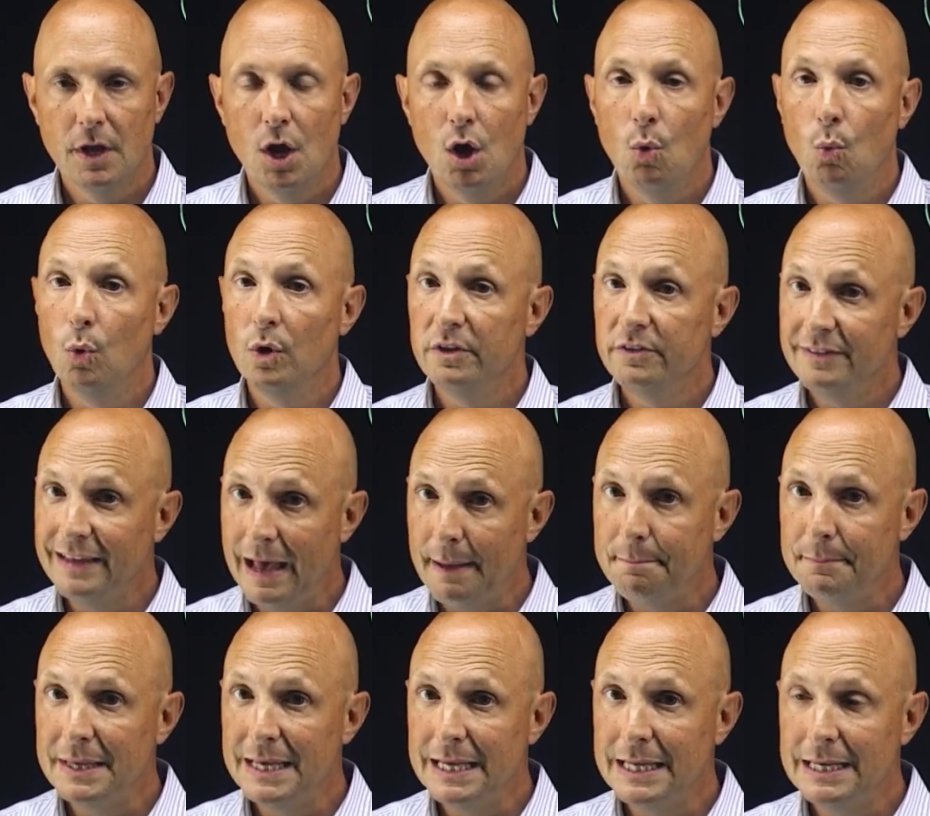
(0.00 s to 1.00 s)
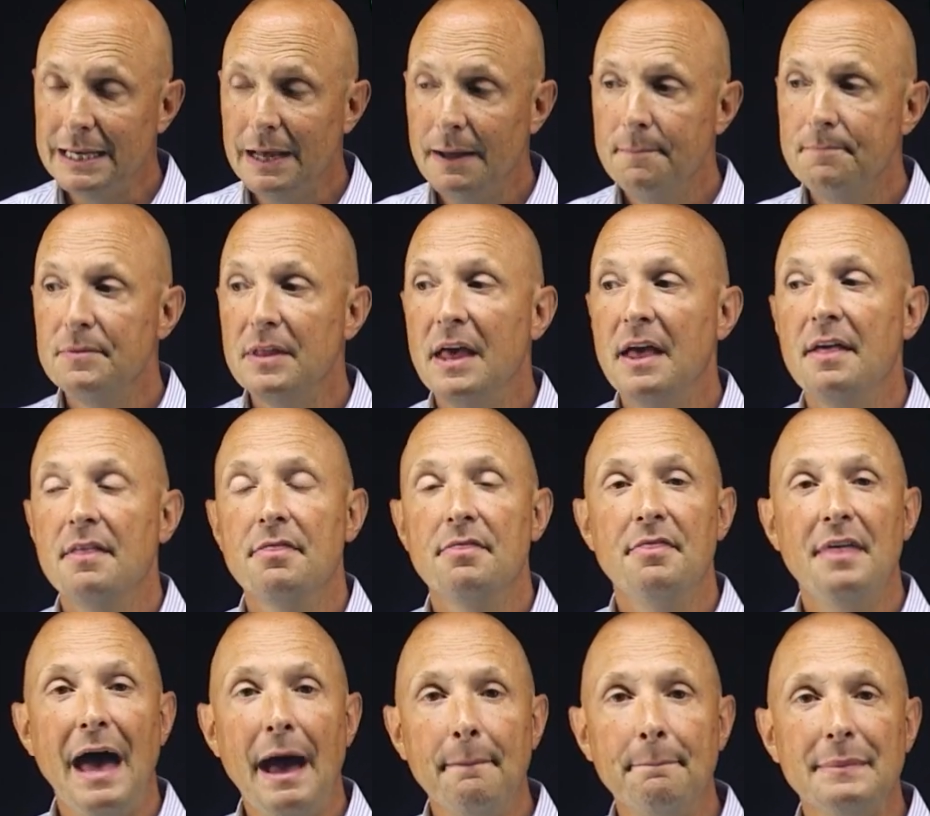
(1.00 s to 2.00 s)
What does that mean?
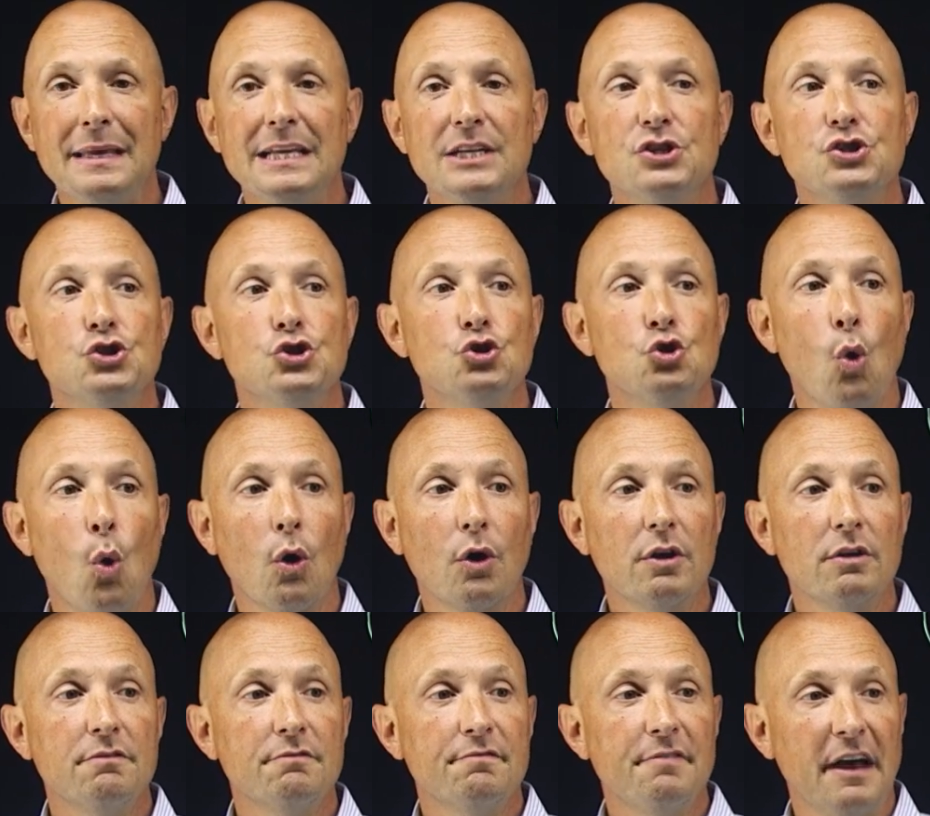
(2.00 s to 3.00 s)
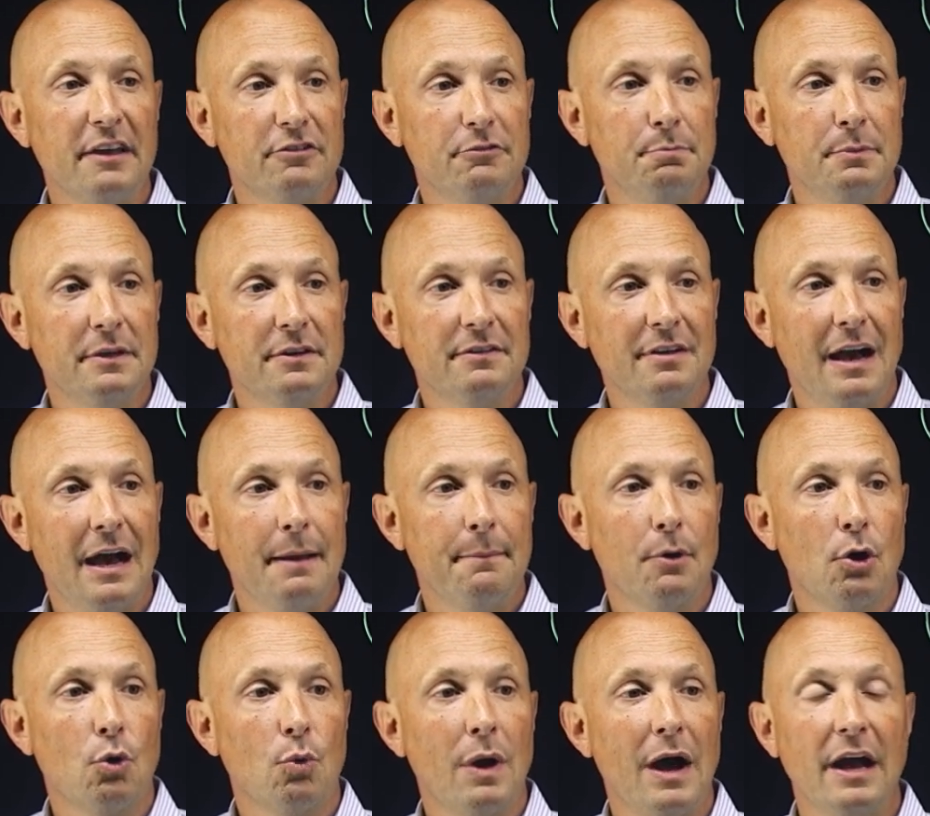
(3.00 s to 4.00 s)
That means your investment time
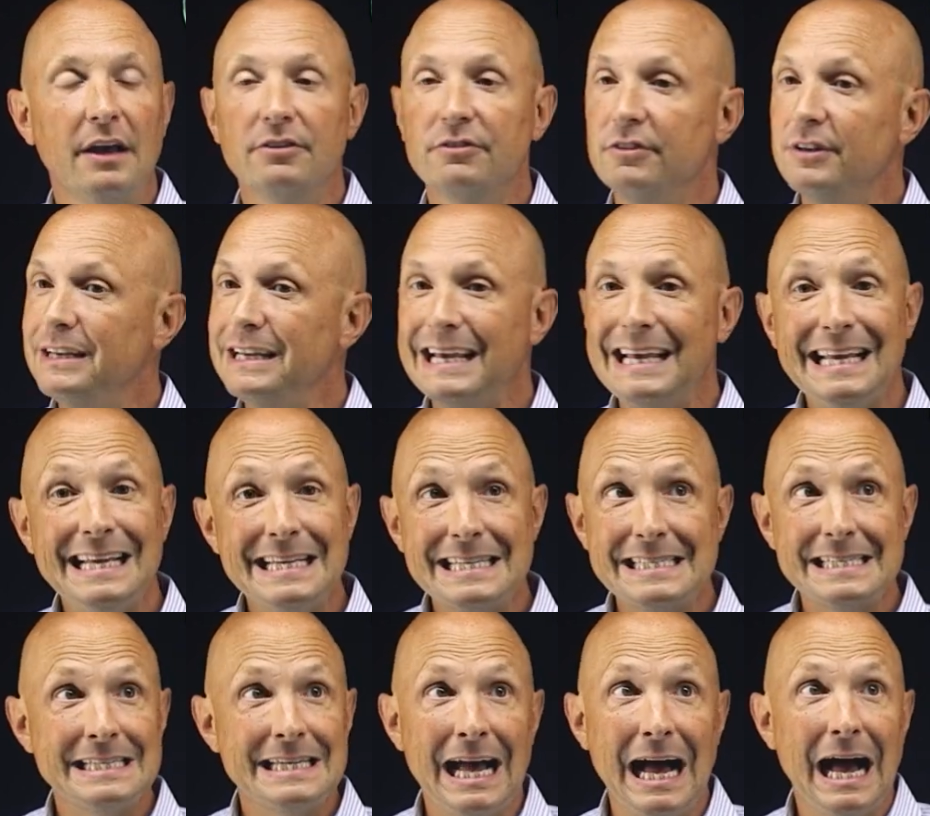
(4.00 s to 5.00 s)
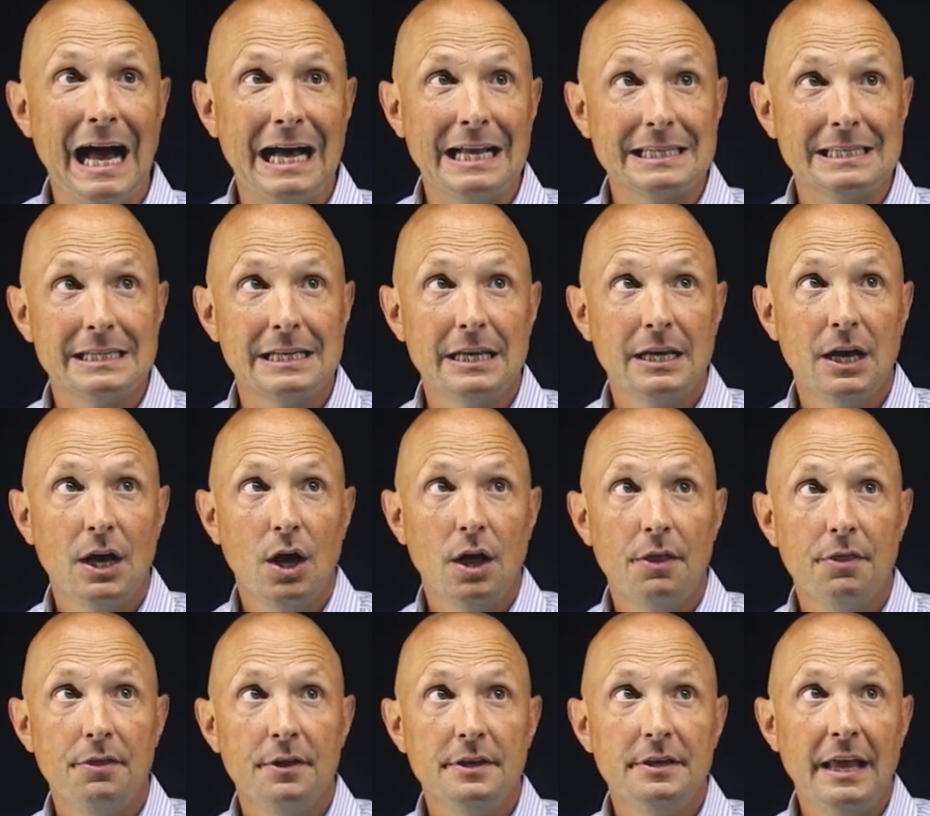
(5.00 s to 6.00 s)
horizon is not
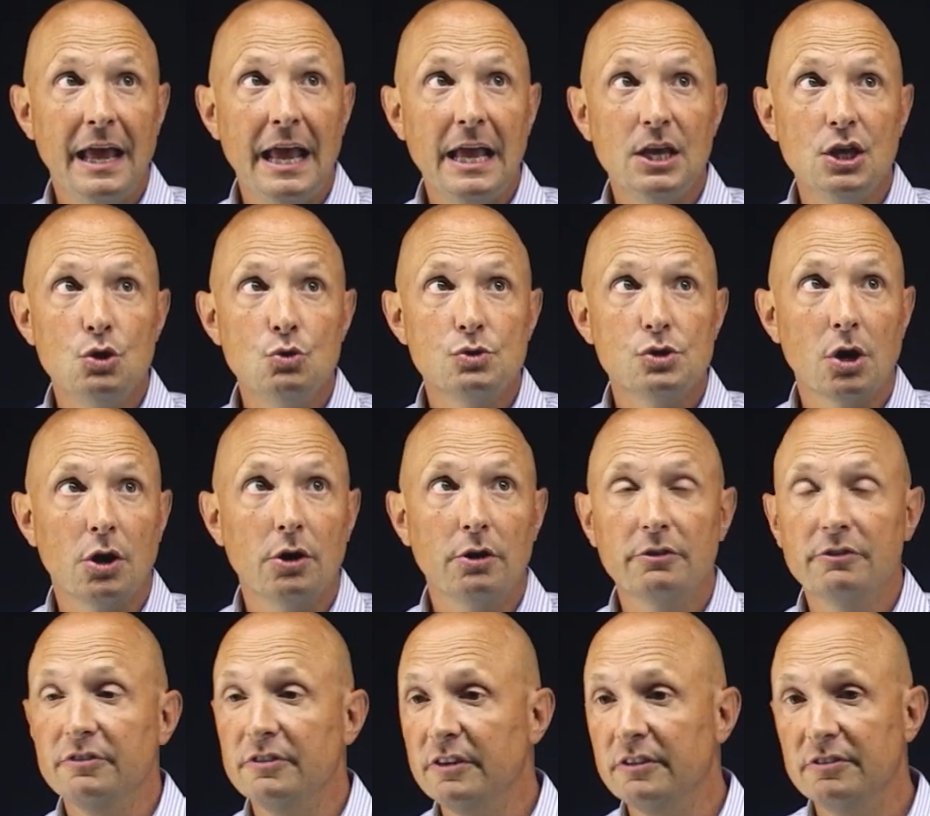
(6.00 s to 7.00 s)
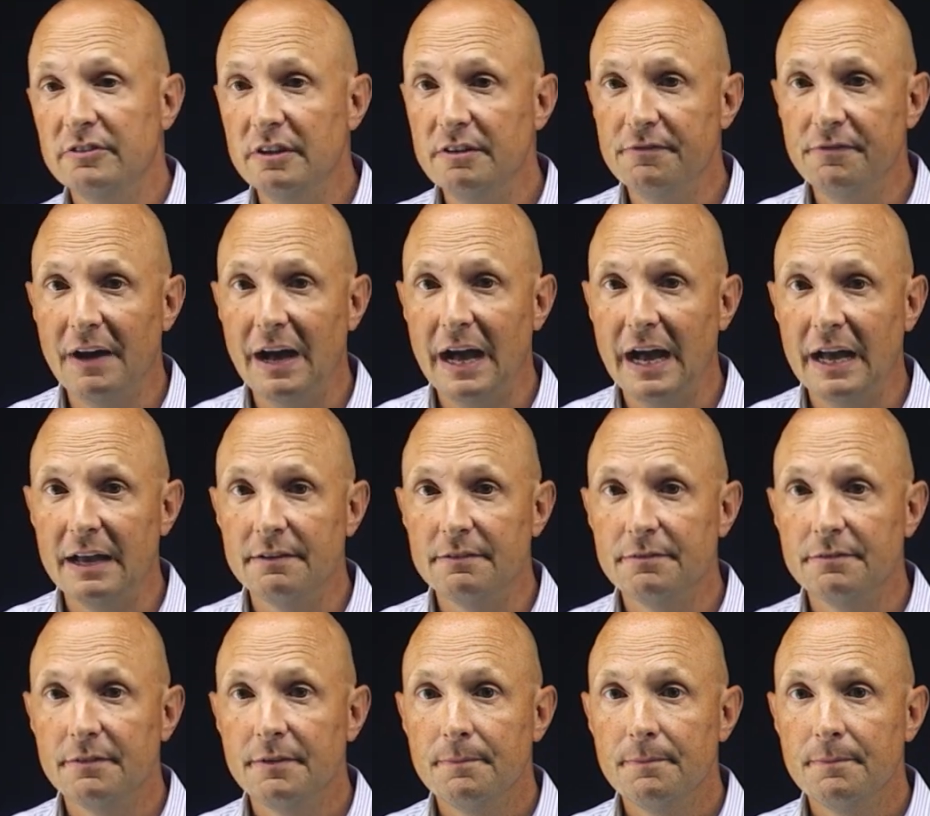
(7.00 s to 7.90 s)
the day you turn 65.